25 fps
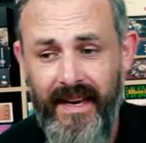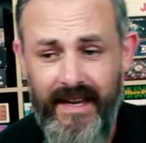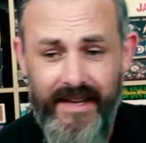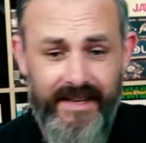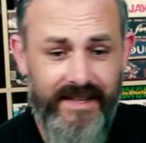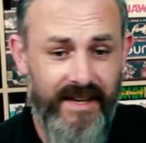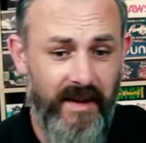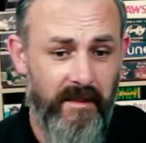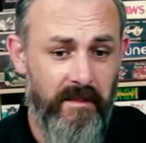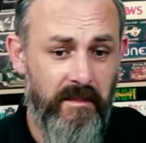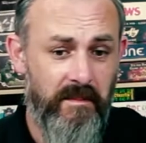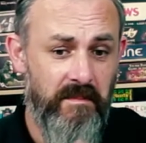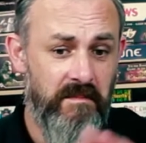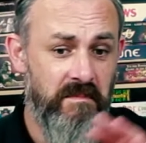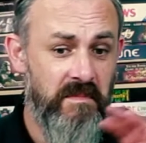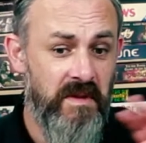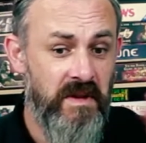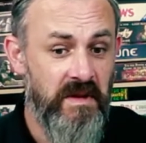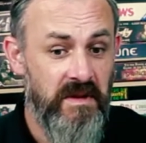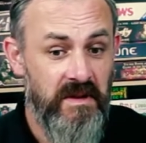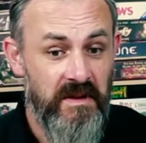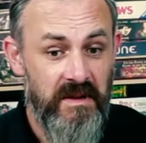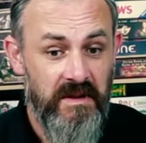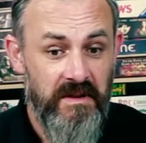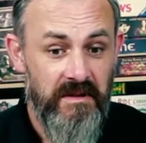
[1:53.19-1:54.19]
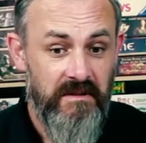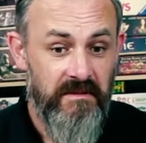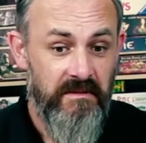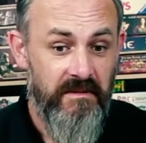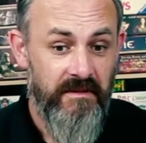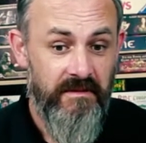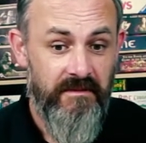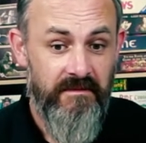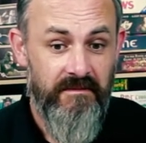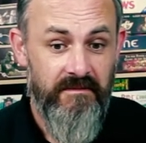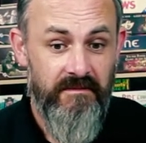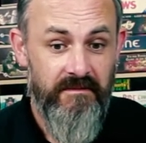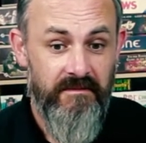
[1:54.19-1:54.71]
Some
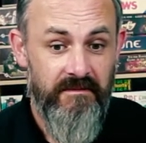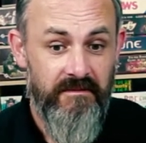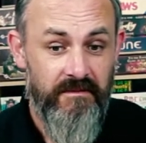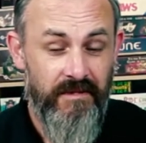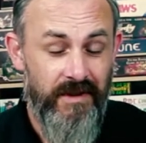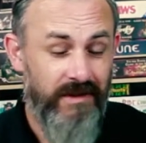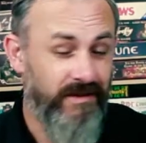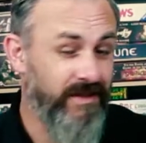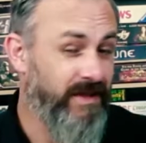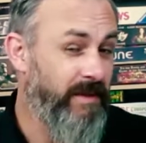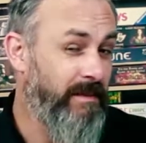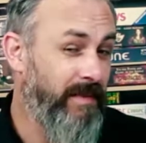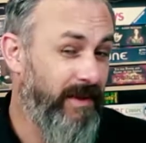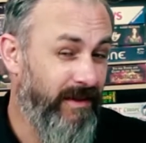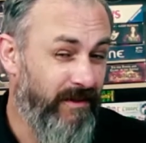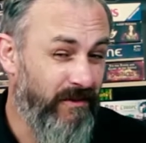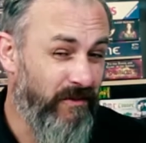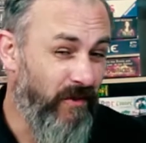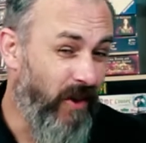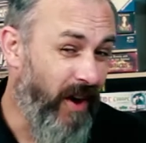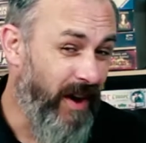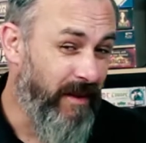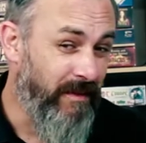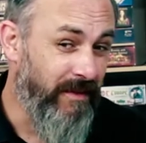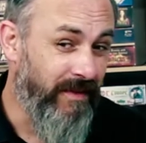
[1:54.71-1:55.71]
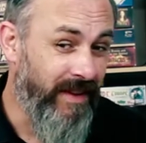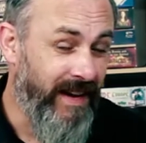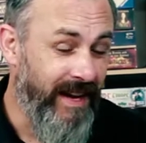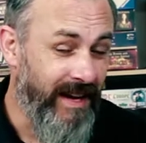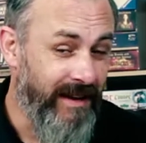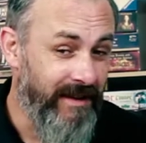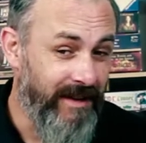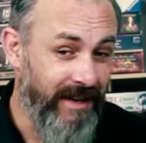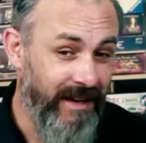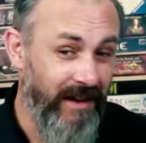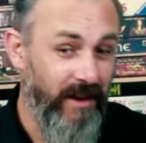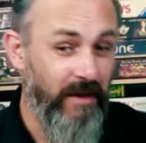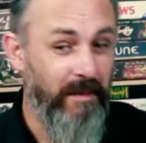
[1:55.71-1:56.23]
are all right with
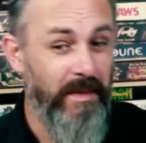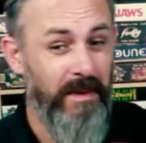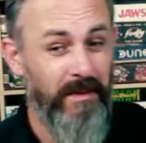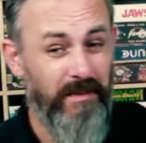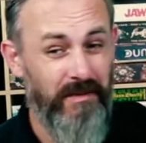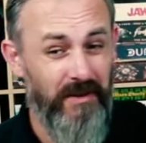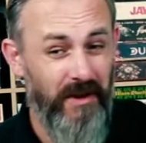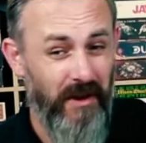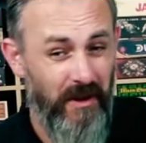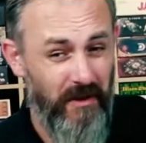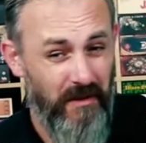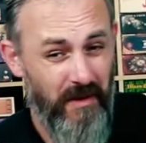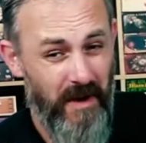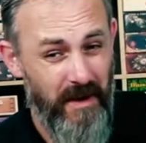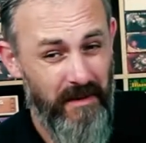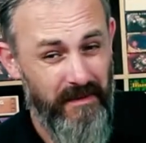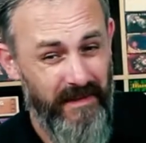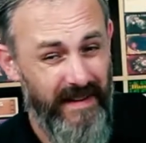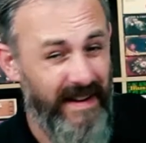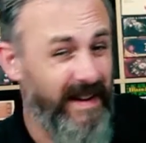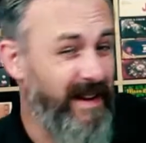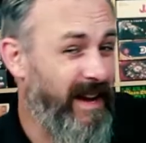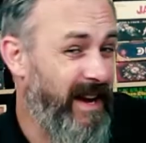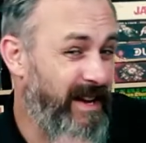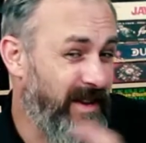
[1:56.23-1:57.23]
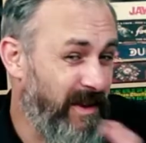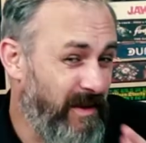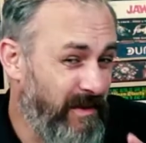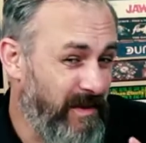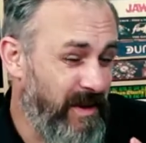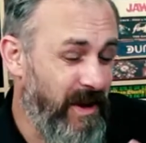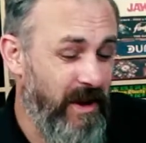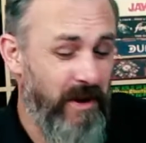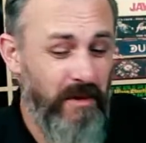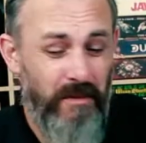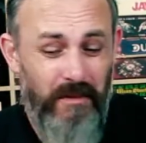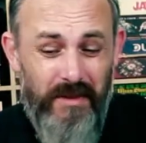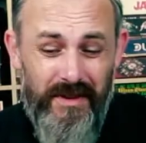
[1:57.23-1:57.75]
it, a lot of people not all right with it. I don't
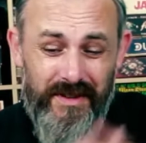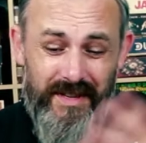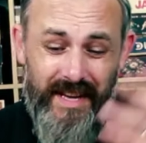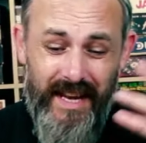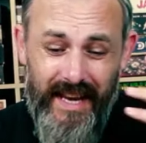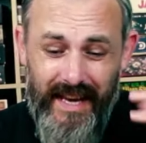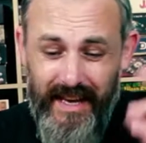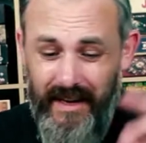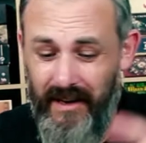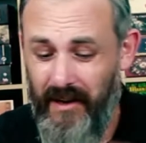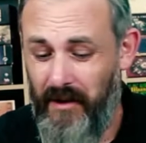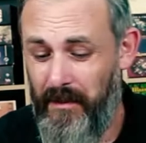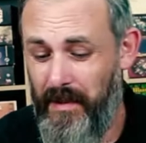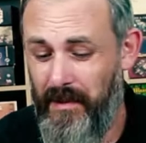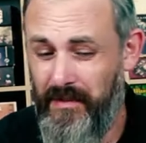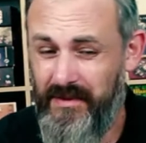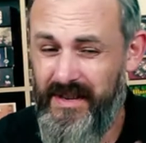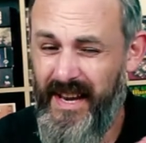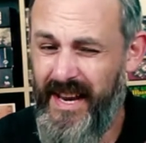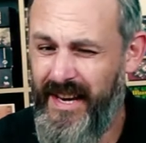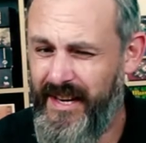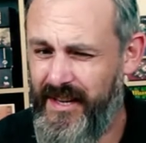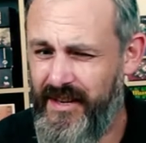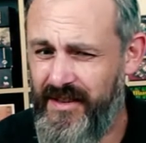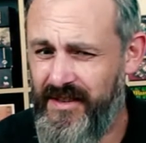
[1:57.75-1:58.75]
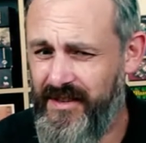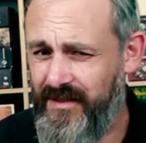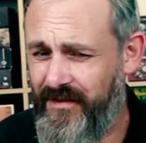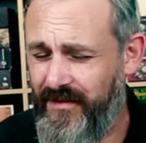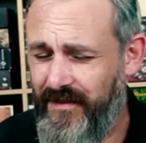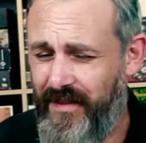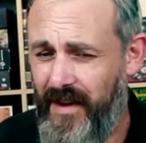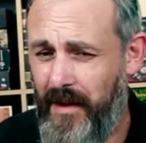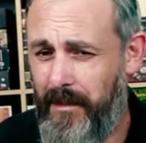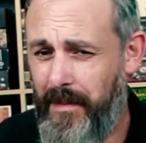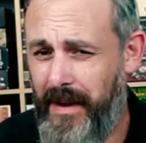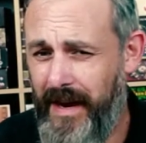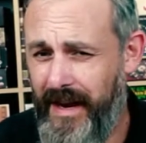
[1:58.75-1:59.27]
know, we'll see. A lot of people saying it doesn't
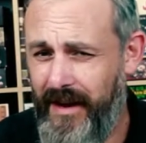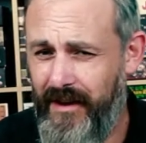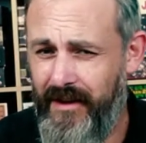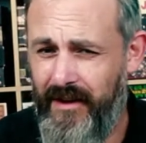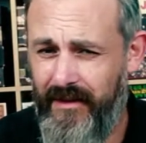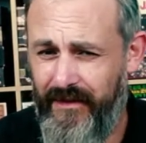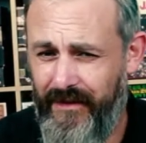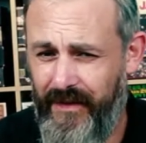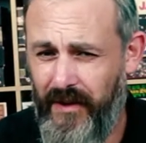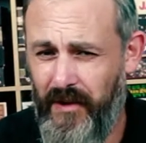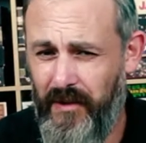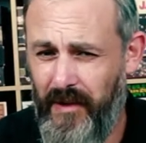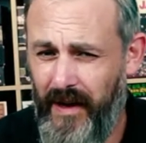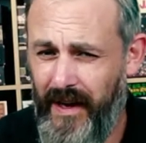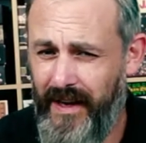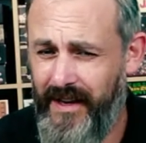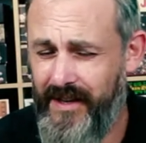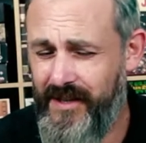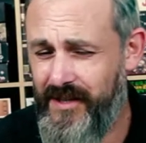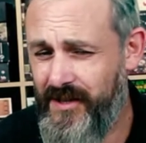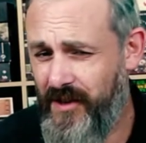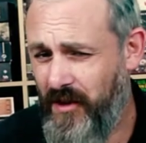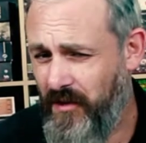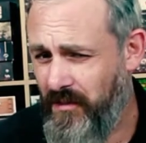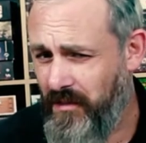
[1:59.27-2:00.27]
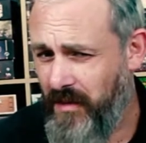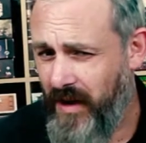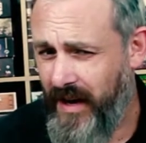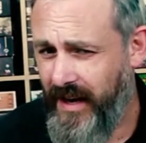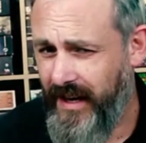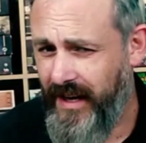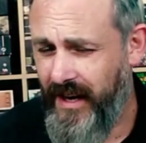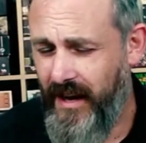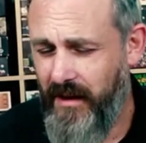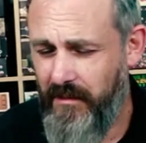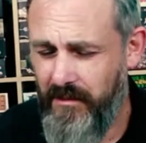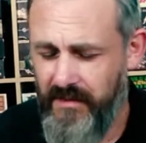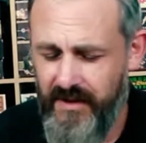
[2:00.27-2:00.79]
feel like a
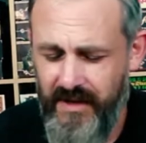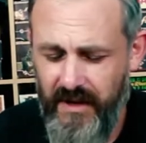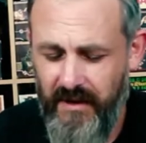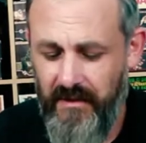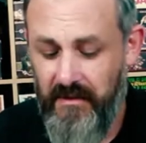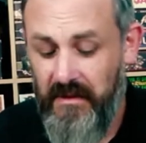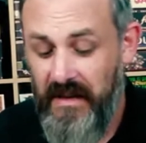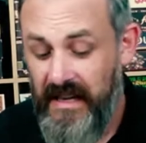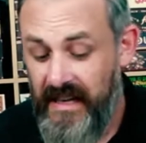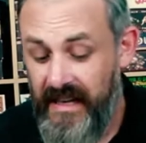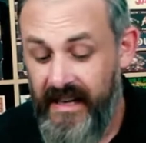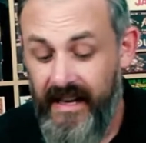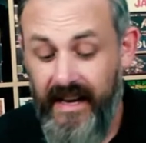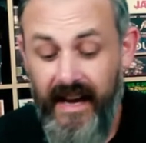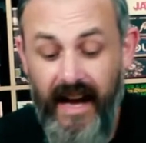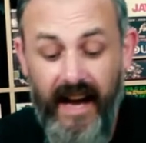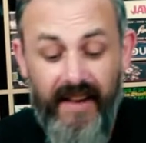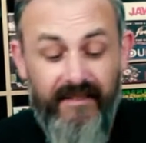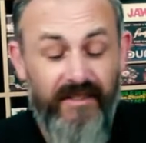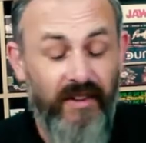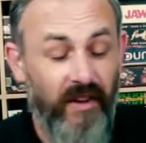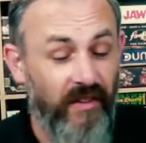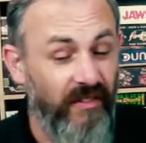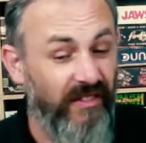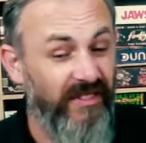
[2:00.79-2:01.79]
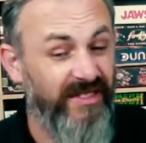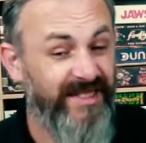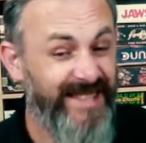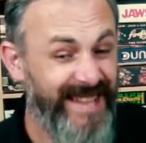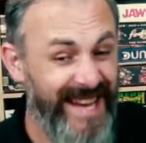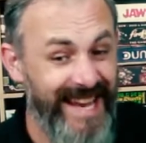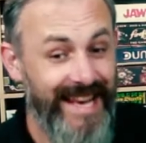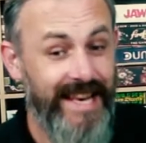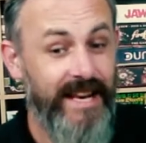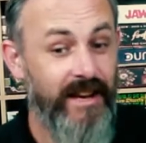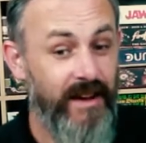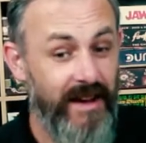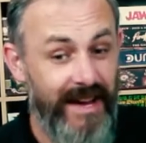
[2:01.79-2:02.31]
Stonemaier game, so I've not
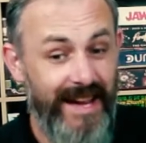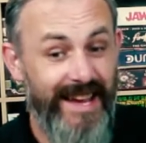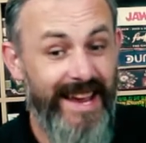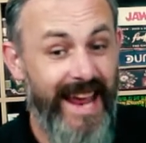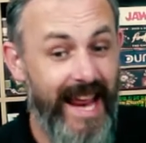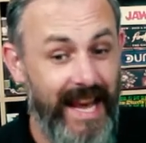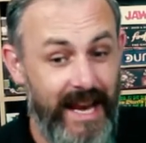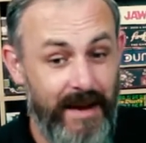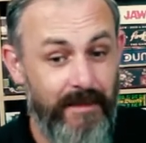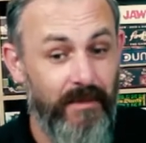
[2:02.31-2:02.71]
seen it any